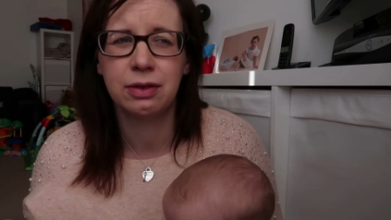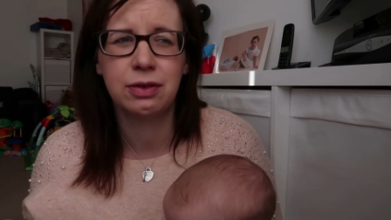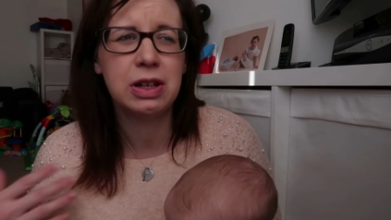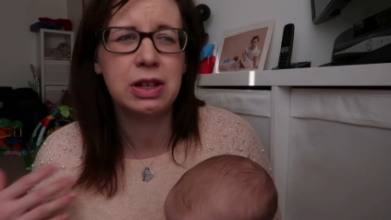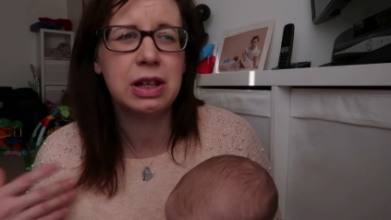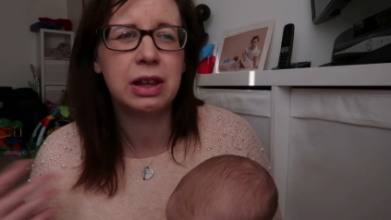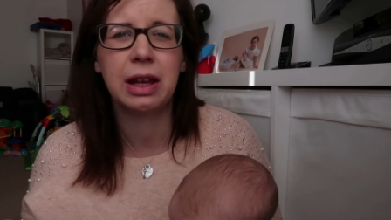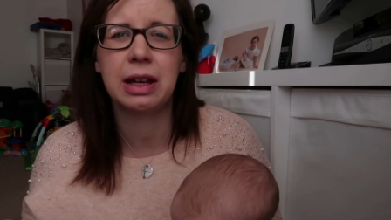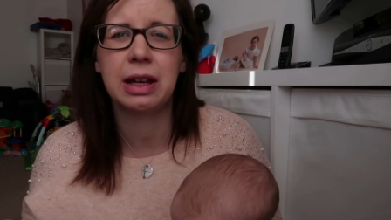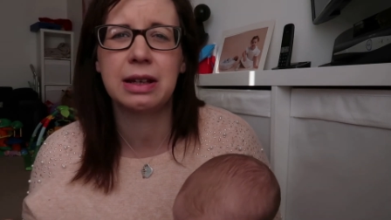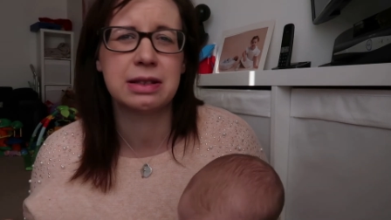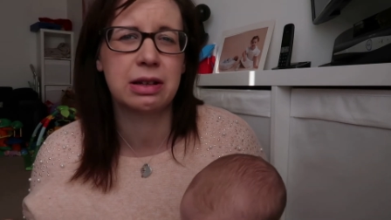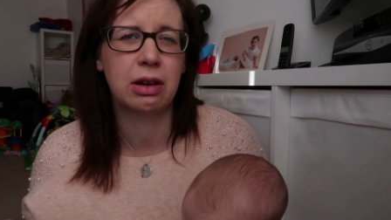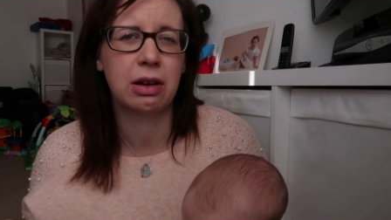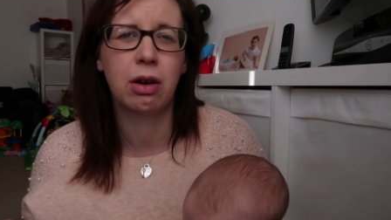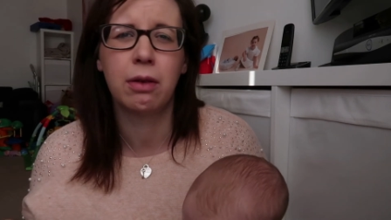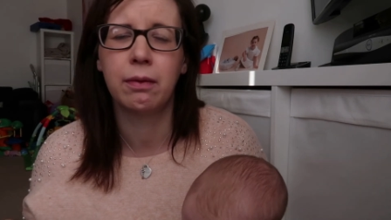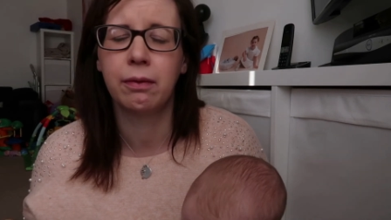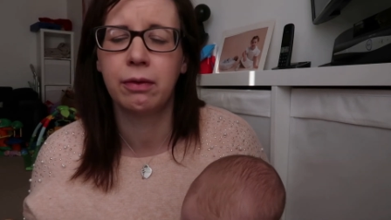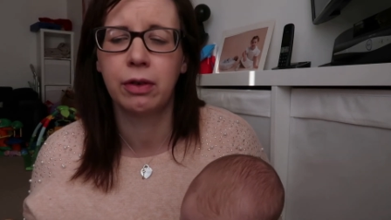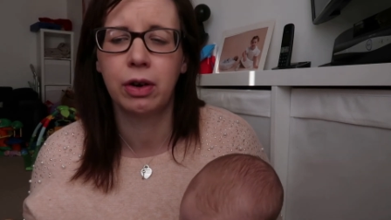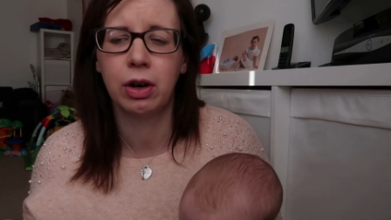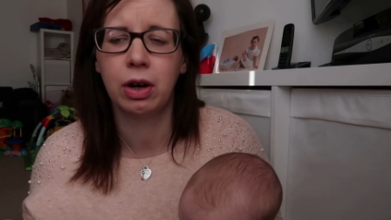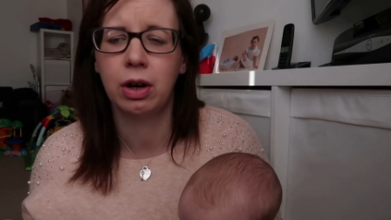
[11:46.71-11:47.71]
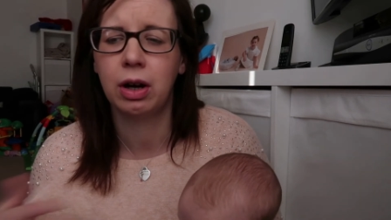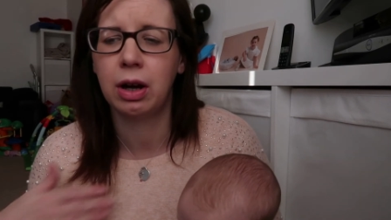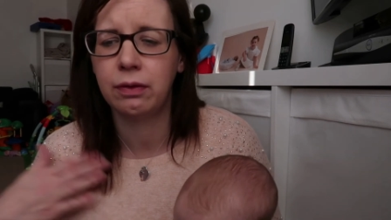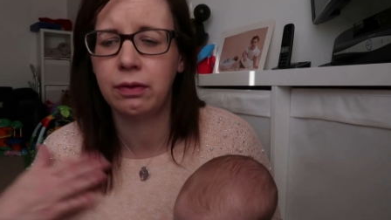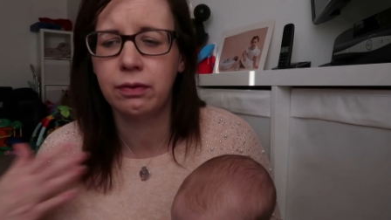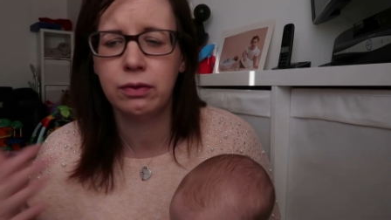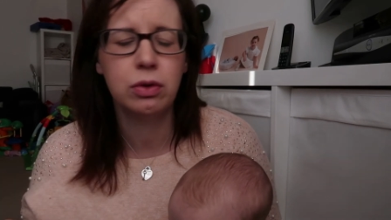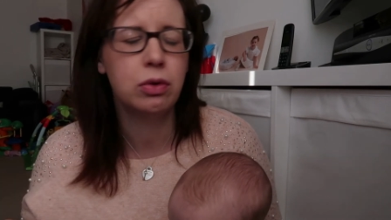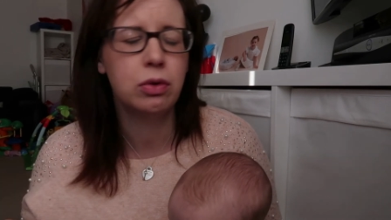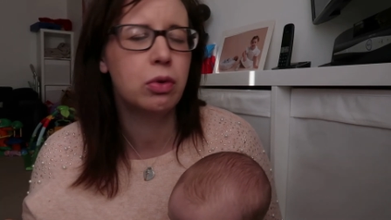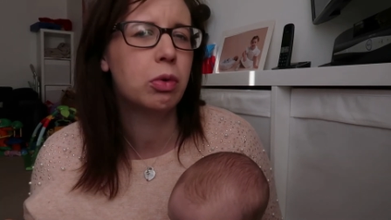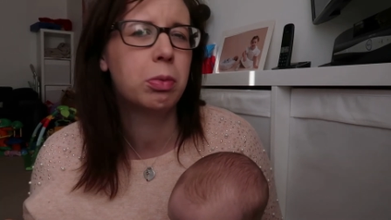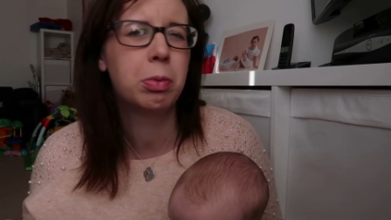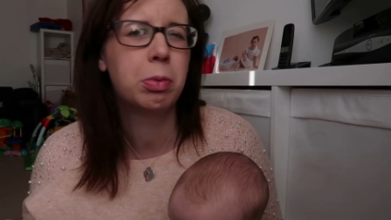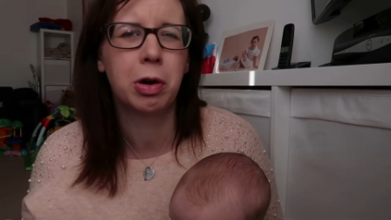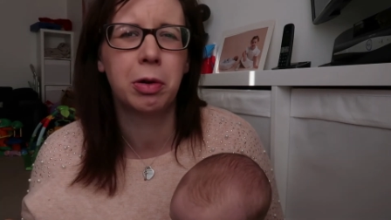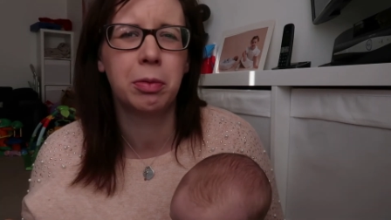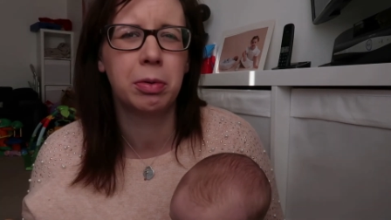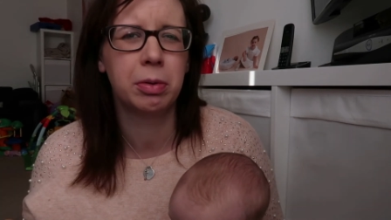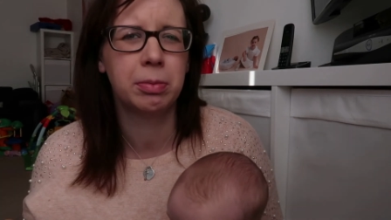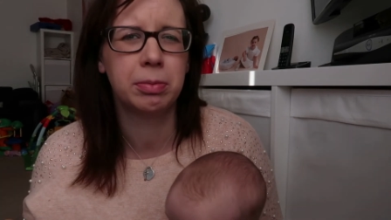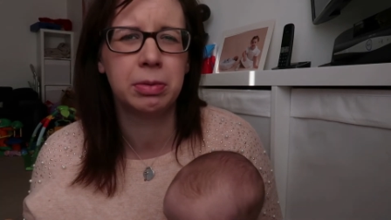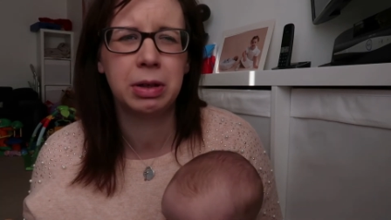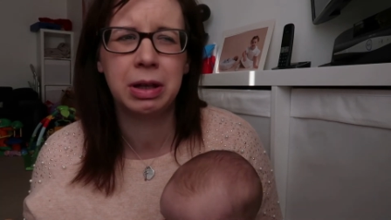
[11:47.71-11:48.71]
If he likes a comforter, I've no
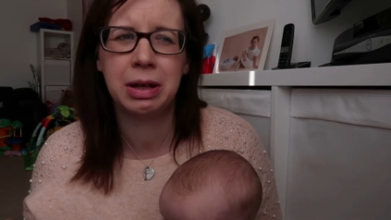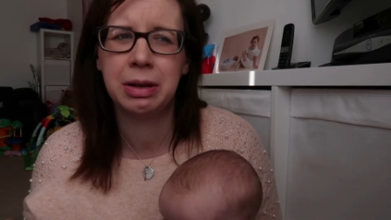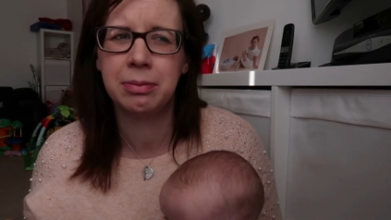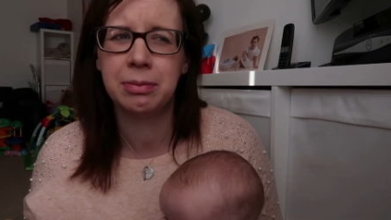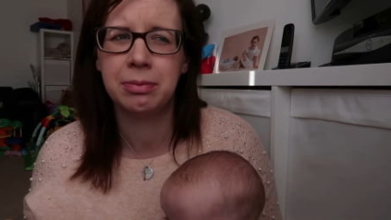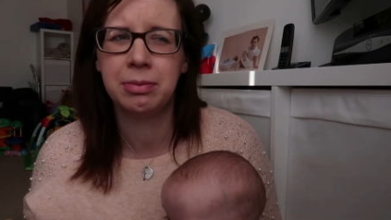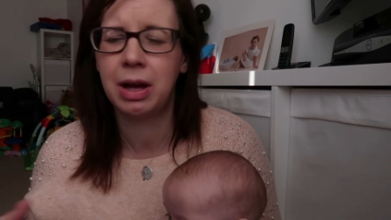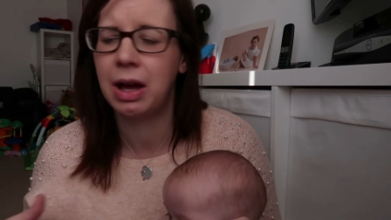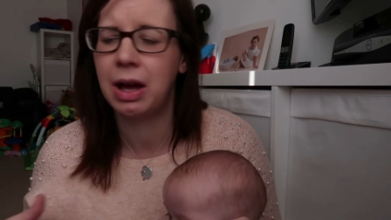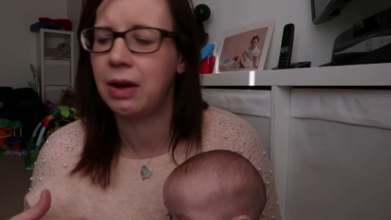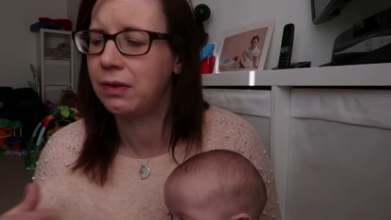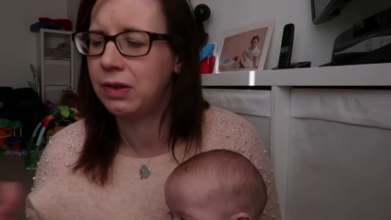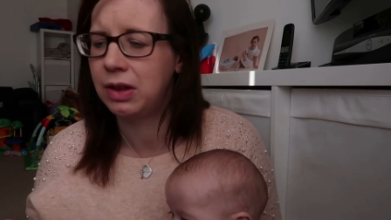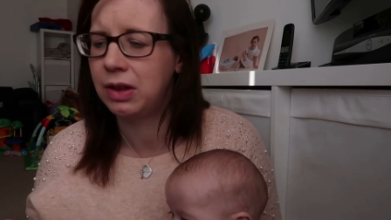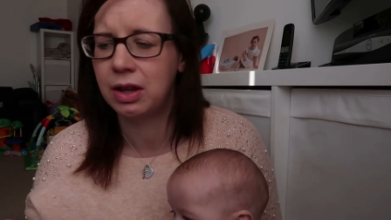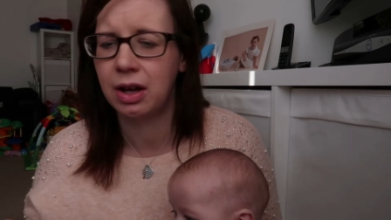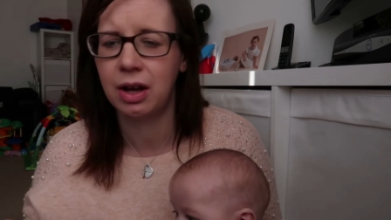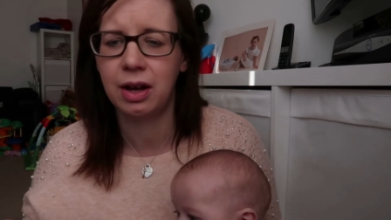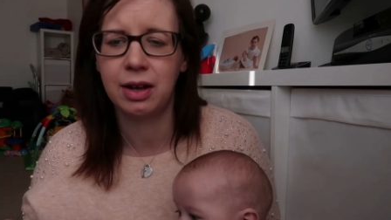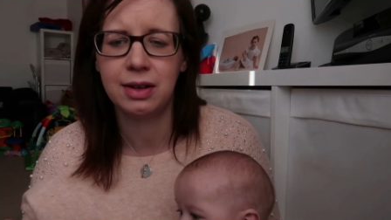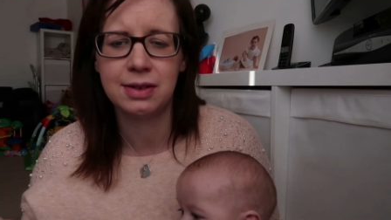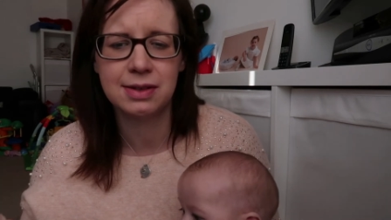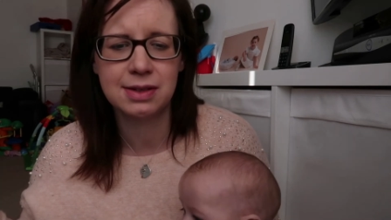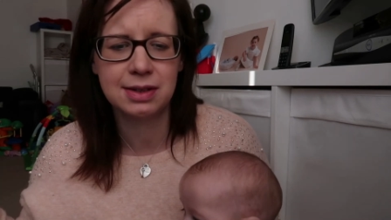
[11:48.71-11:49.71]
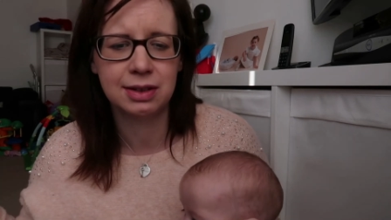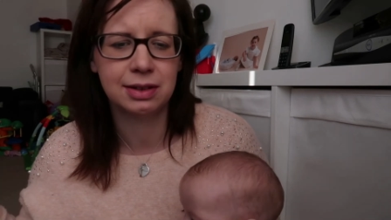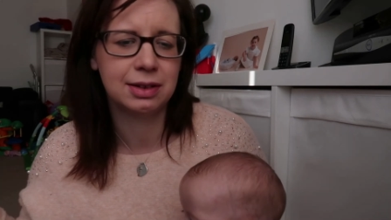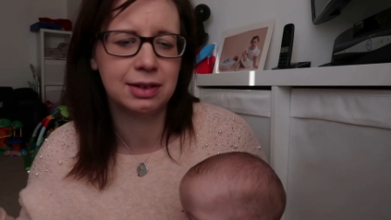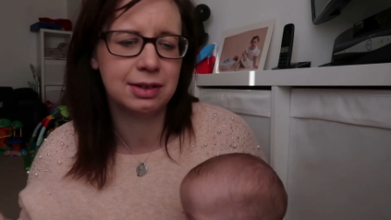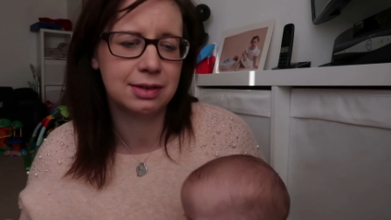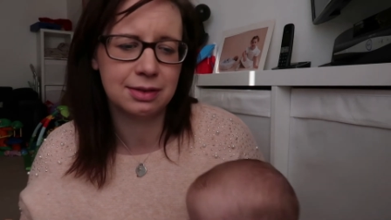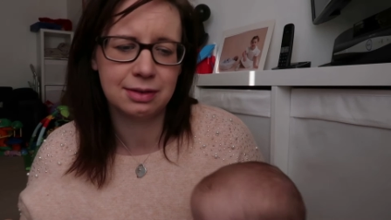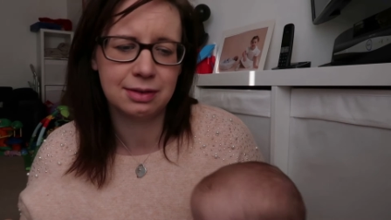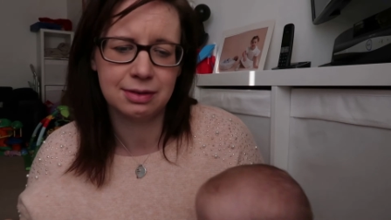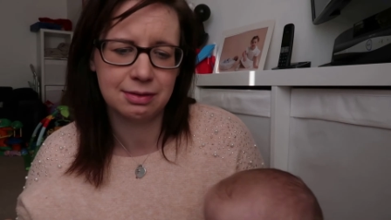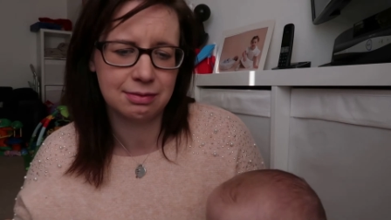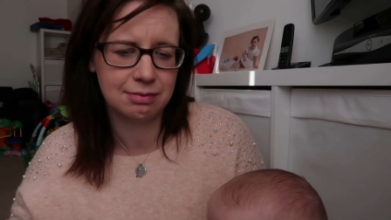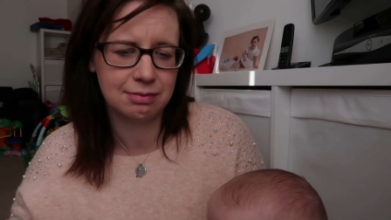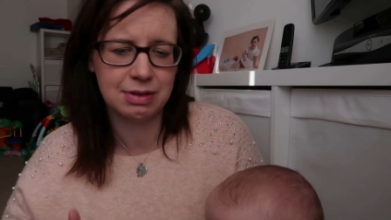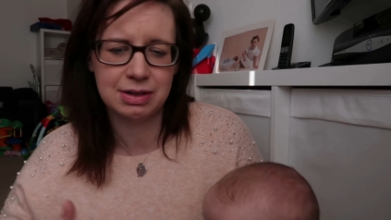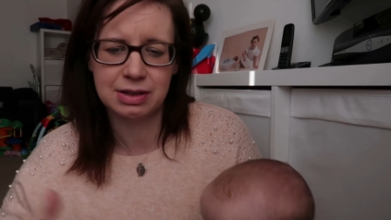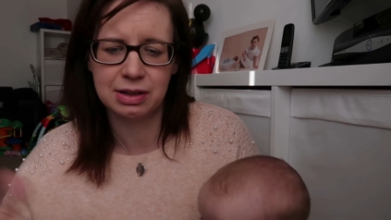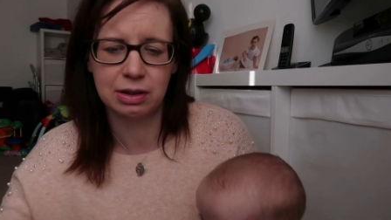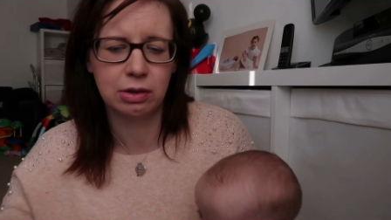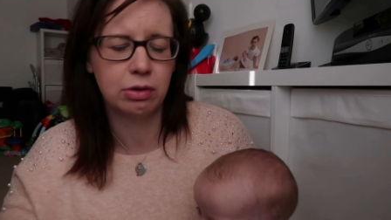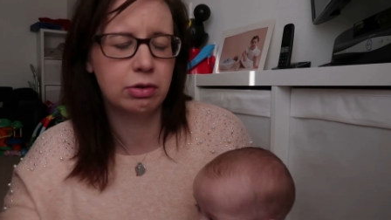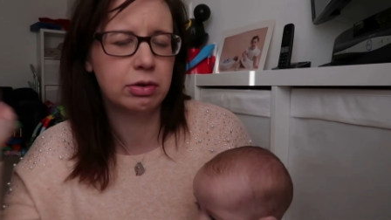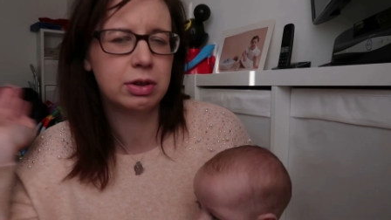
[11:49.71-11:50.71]
problem him having that until
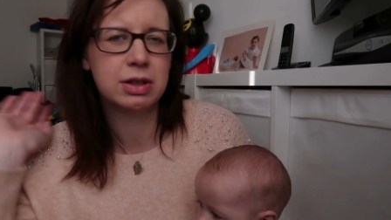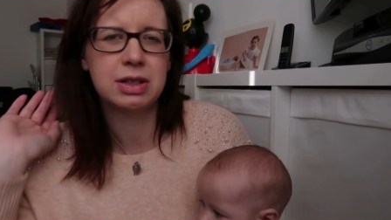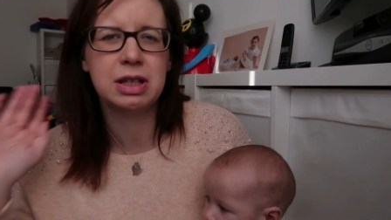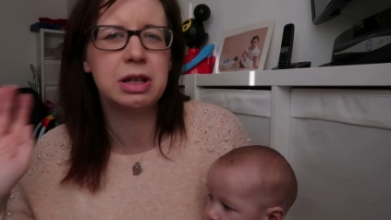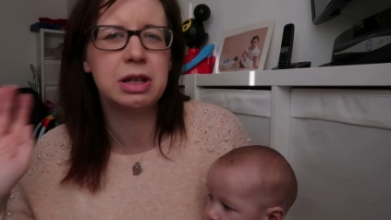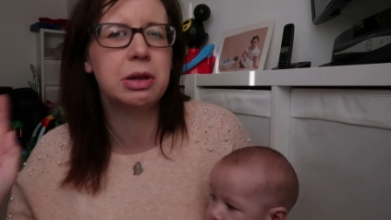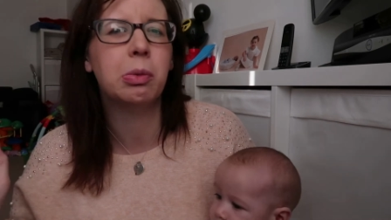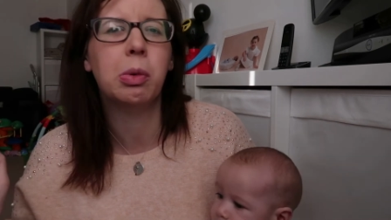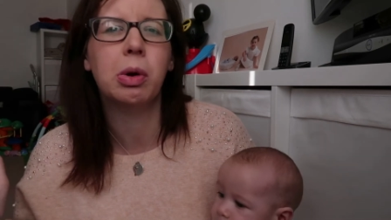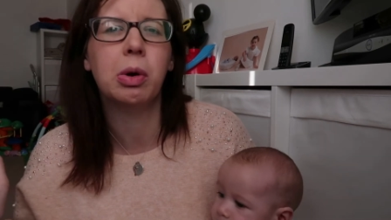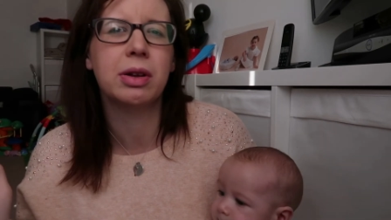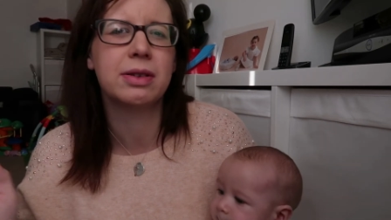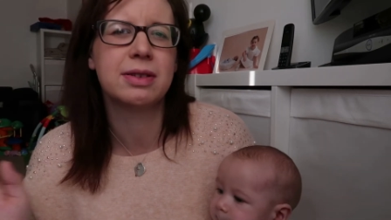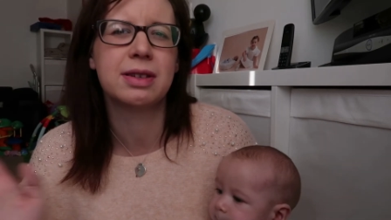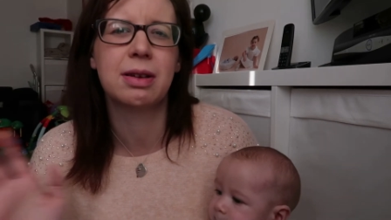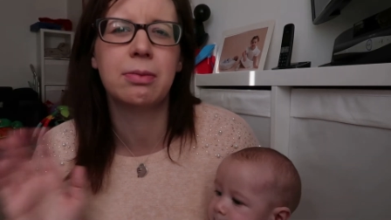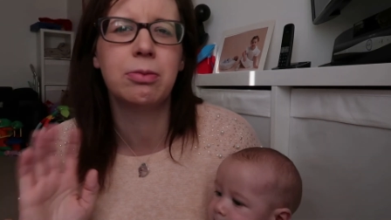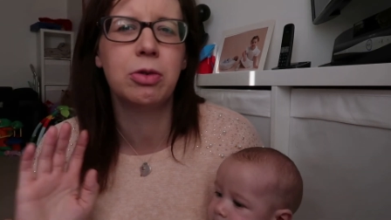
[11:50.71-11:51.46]
as long as he wants.